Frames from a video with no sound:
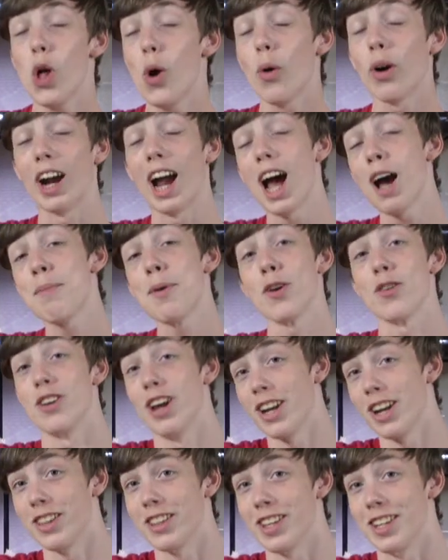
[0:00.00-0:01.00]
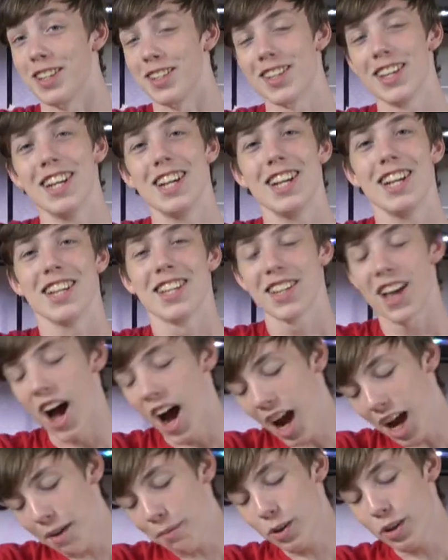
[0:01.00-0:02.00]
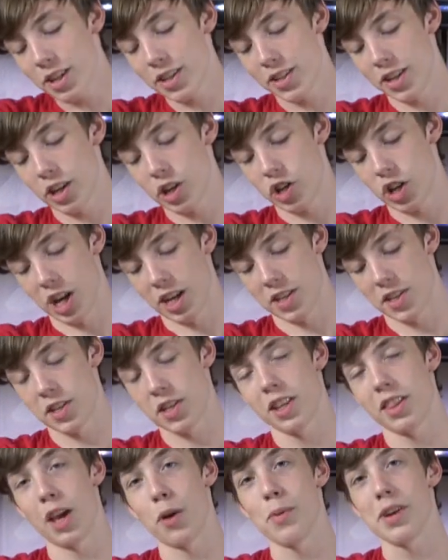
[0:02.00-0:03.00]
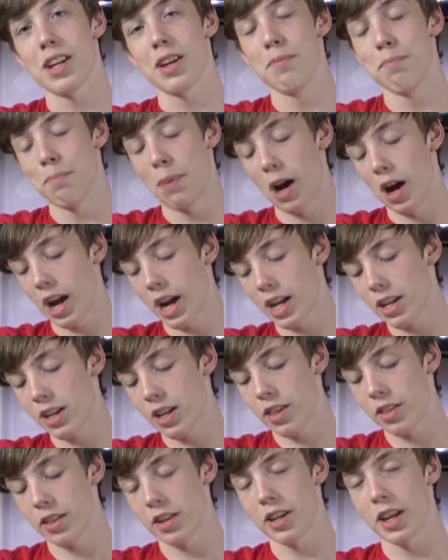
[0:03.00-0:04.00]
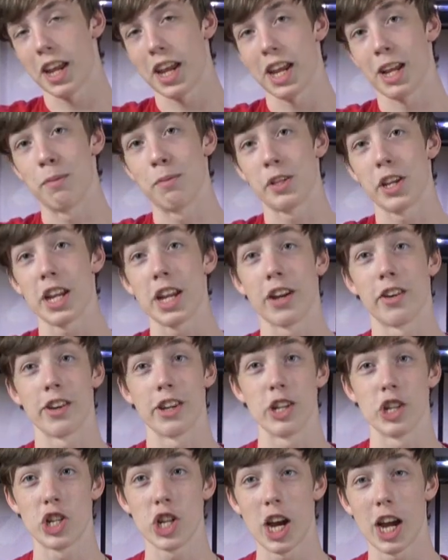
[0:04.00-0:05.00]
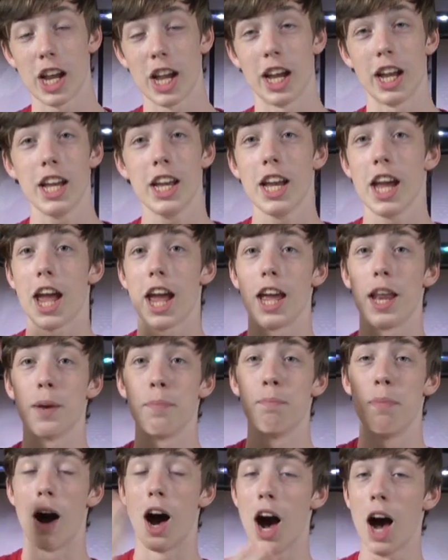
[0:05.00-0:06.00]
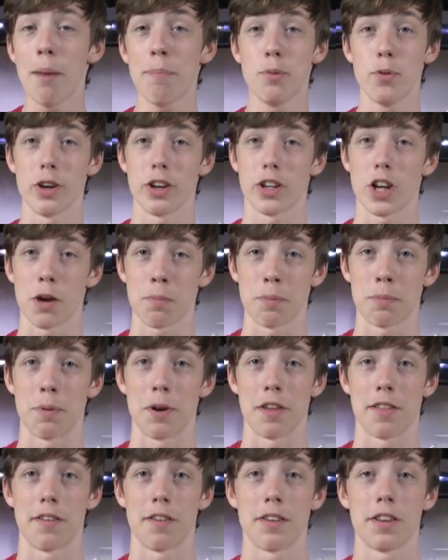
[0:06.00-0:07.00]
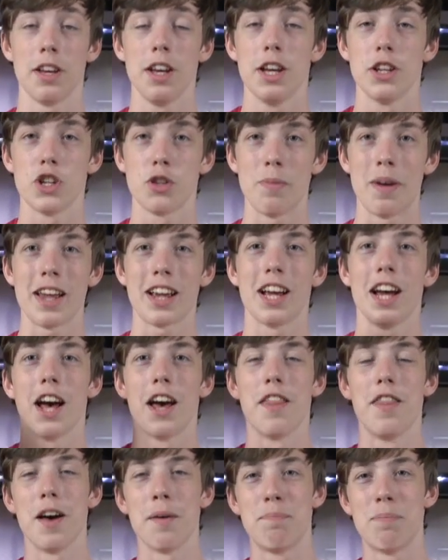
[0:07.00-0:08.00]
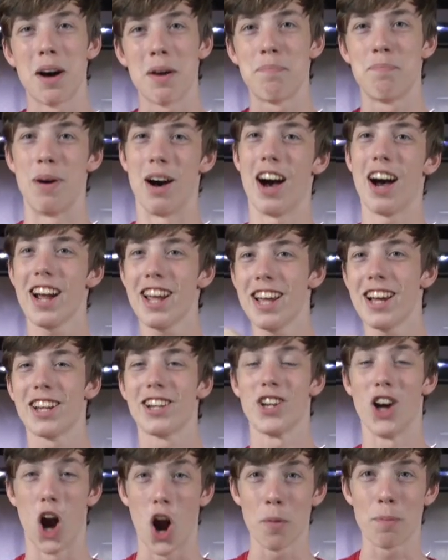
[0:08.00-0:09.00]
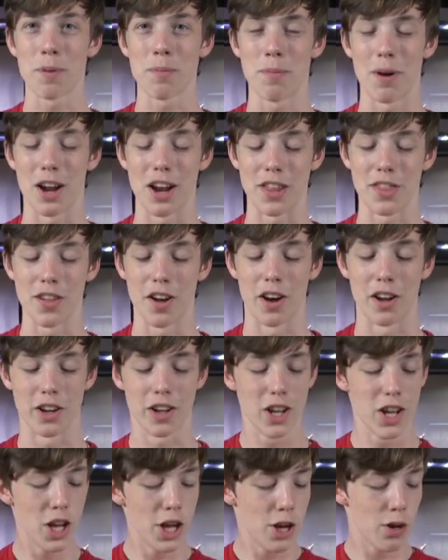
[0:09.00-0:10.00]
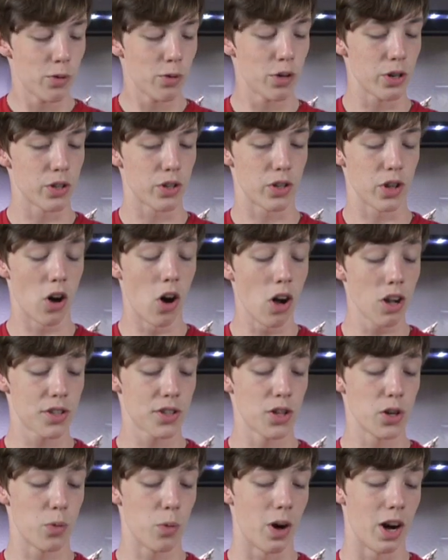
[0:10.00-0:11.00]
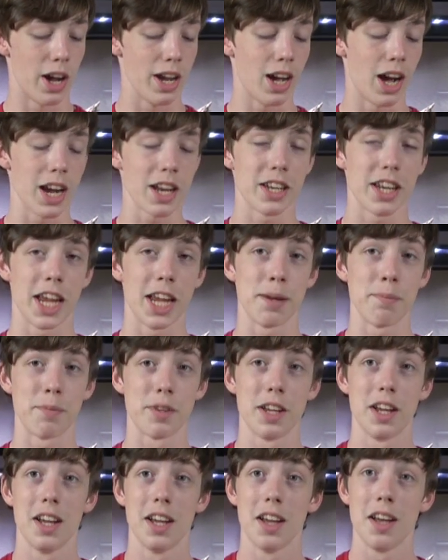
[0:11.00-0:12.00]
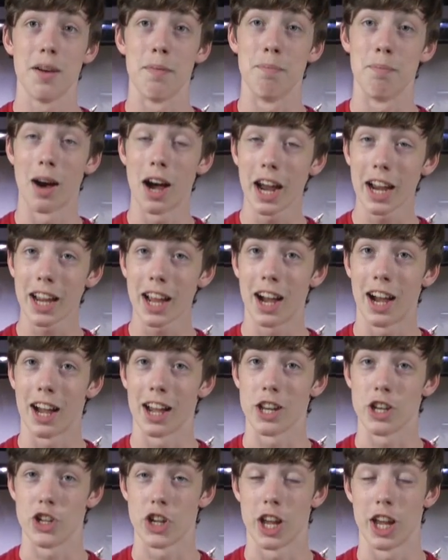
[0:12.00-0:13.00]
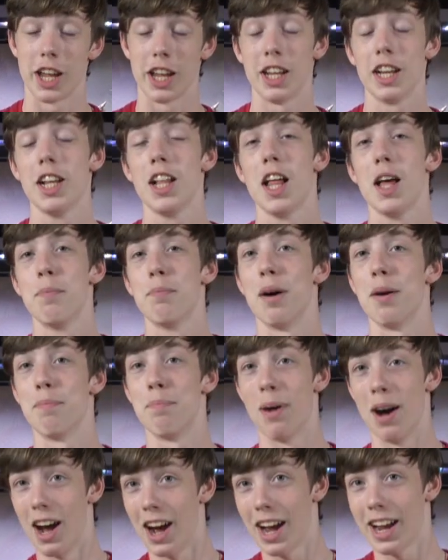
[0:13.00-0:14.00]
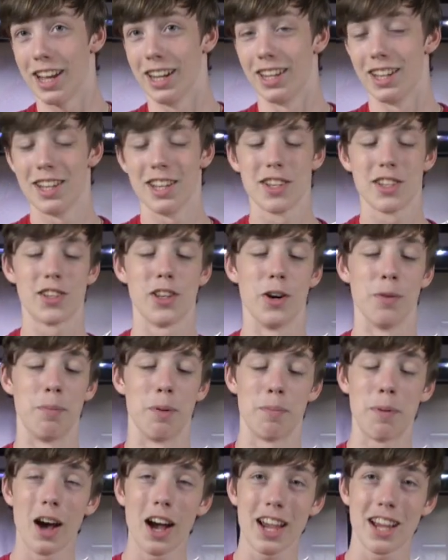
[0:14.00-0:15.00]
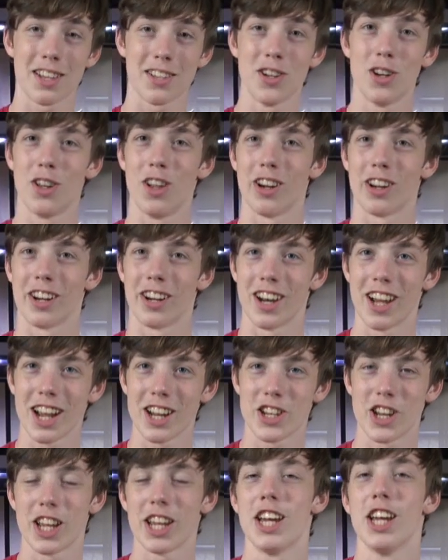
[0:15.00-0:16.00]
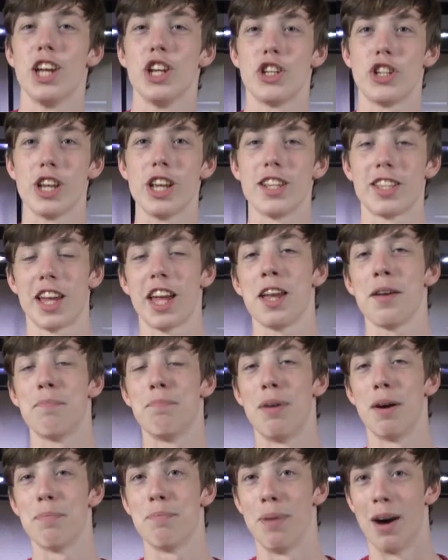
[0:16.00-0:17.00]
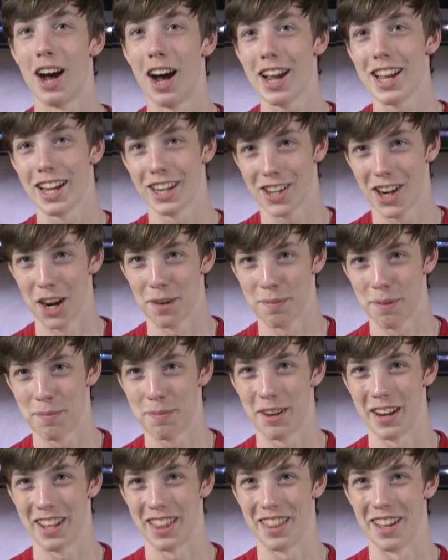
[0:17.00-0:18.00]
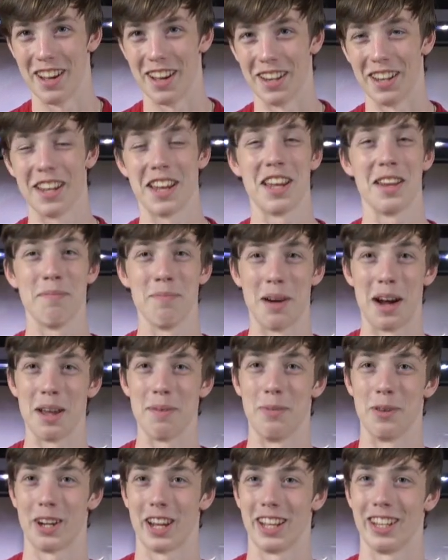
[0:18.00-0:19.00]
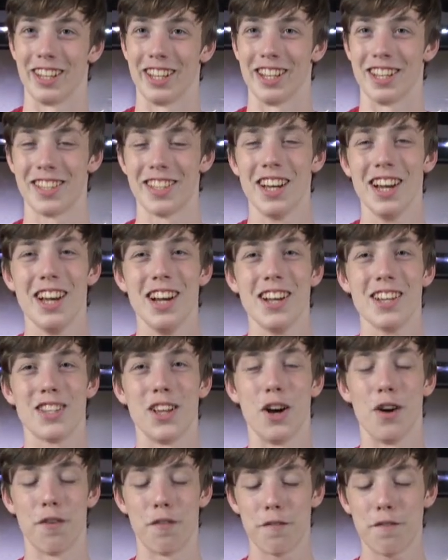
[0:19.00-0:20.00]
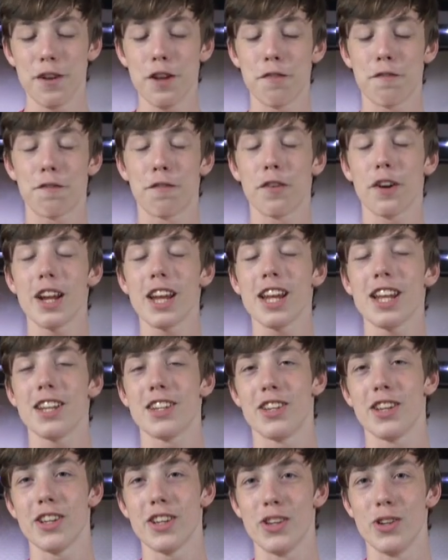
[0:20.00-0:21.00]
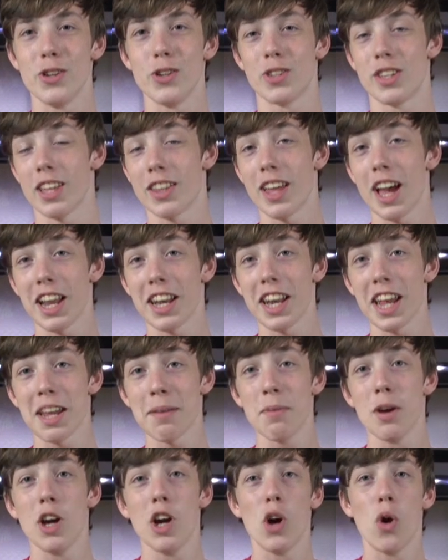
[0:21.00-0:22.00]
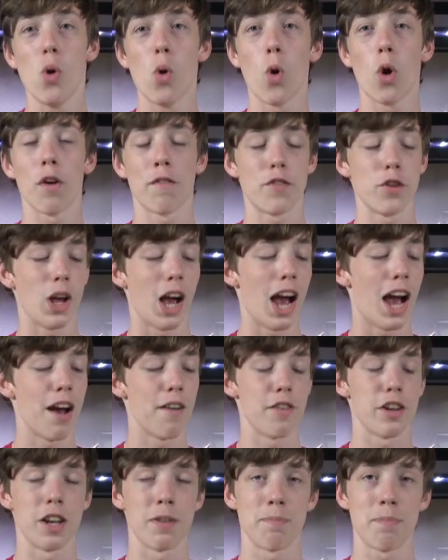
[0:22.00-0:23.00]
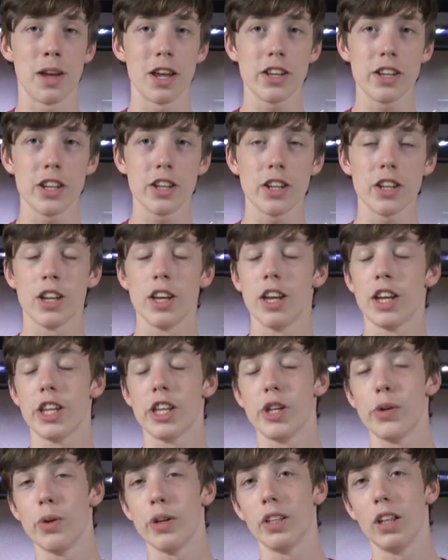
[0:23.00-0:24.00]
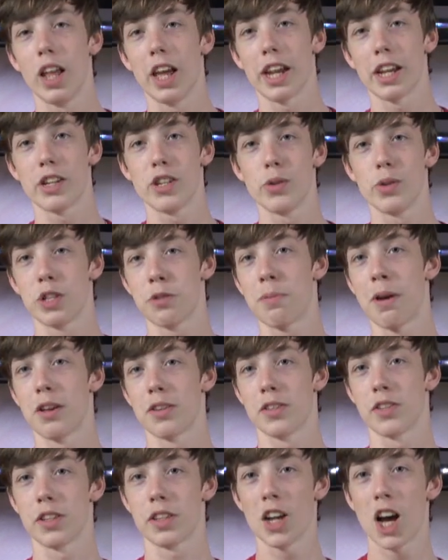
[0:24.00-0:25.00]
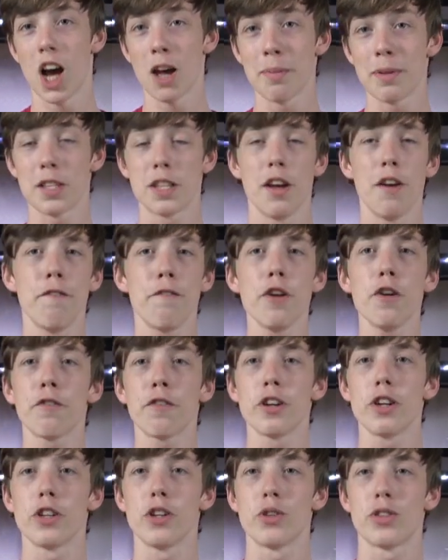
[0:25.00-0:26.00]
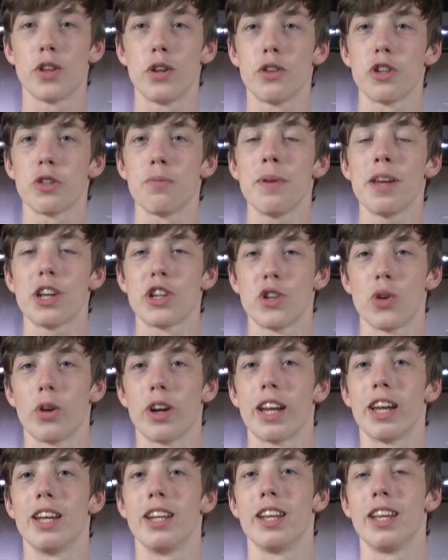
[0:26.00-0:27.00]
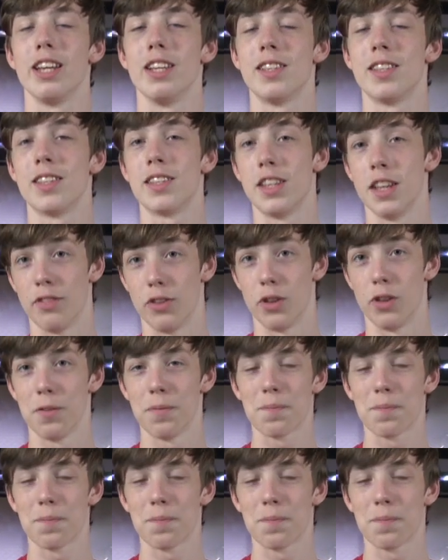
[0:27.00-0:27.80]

Or how about none of these? I'm going to suggest that we combine the names Irian Jaya and Papuan carpet python to make the Papaya carpet python, which is also why I named my IJ Papaya. So Papaya is no longer an IJ, she is a Papaya carpet python, in my book at least. So feel free to use that name, or if you have an opinion you would like to espouse in the comments, feel free to do so, just make sure it is civil.